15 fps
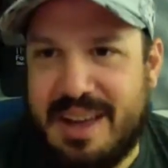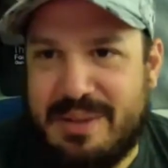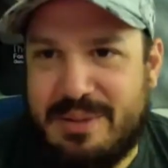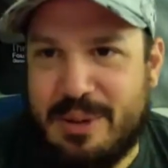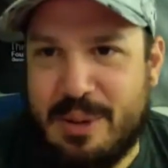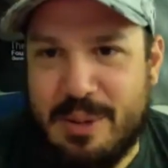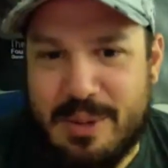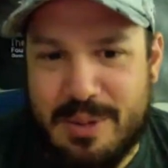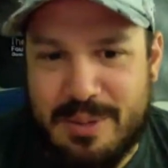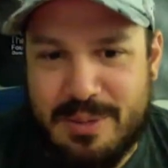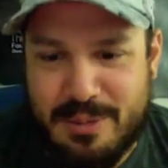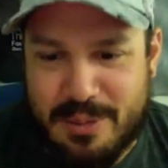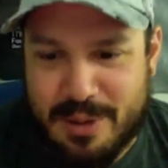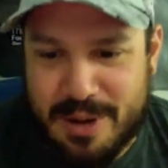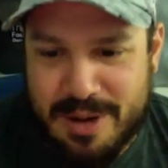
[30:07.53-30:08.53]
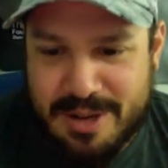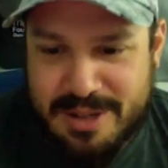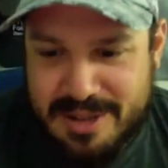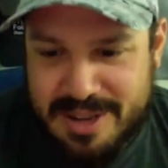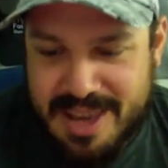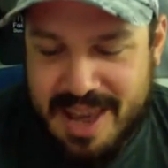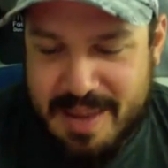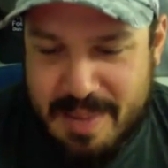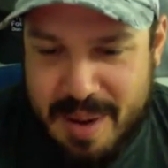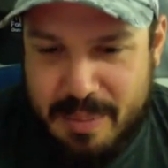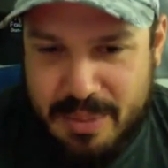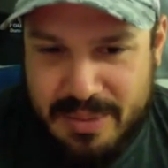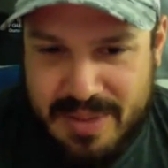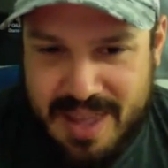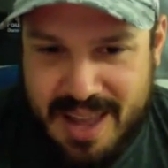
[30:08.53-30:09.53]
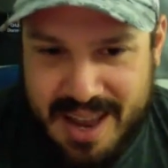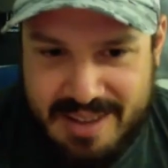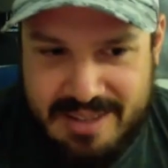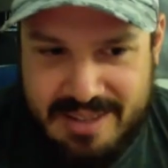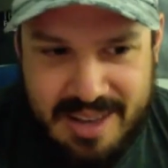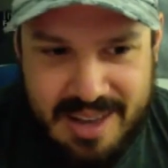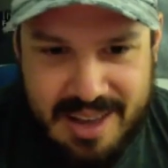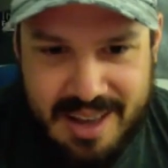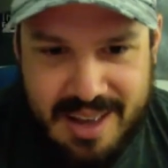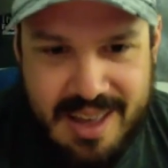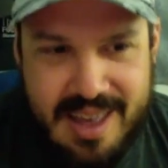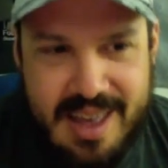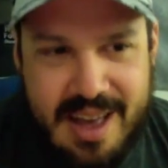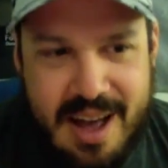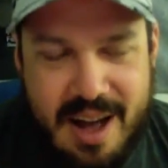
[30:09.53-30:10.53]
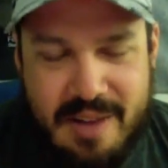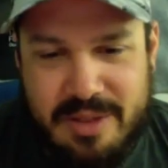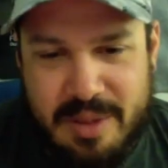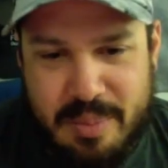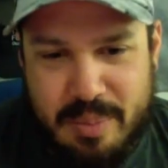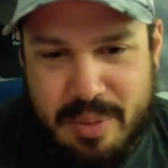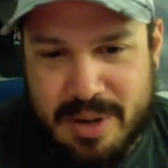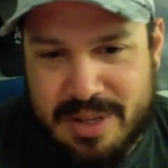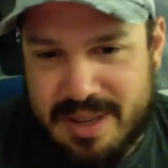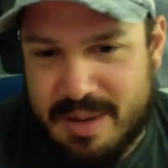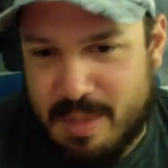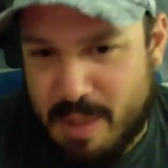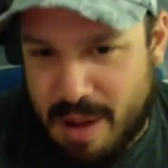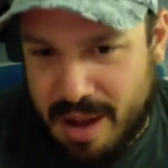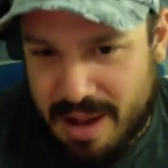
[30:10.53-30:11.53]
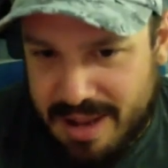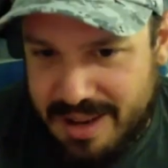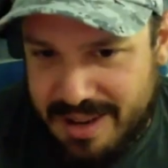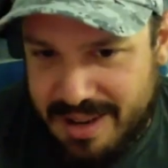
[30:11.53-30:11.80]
who first came up with the idea of the prison wallet.